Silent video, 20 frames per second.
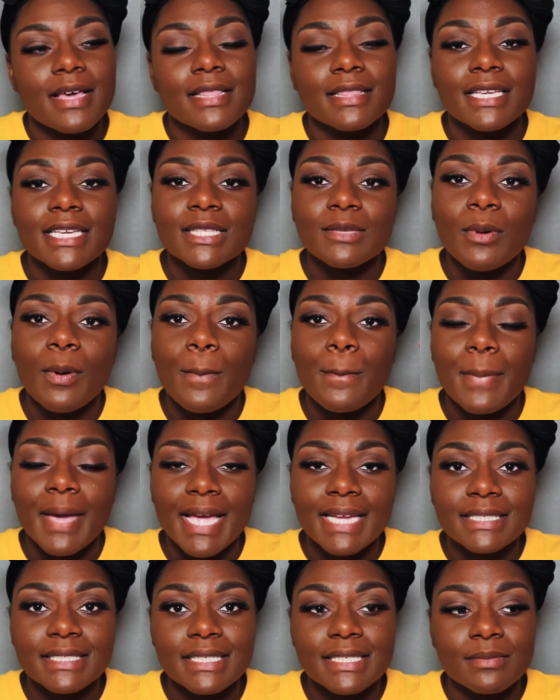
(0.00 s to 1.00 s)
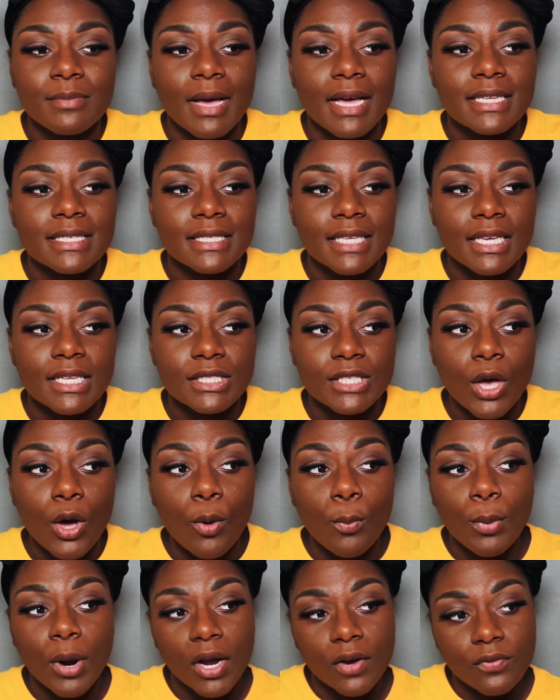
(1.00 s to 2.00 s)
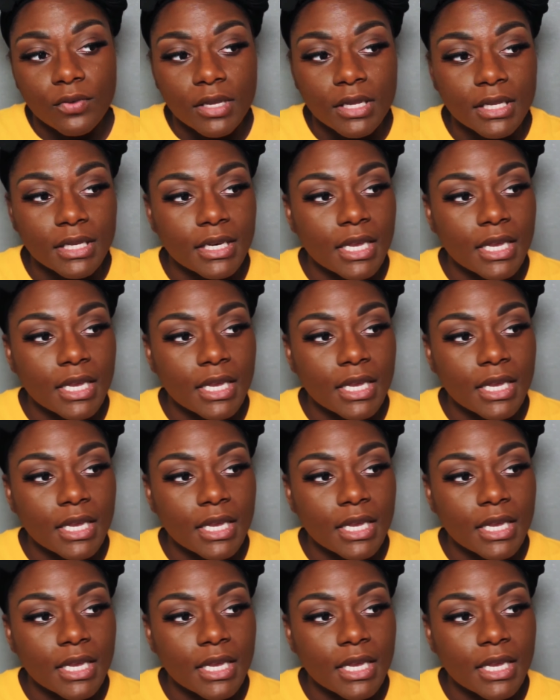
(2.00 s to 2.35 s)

This one matches my skin tone perfectly,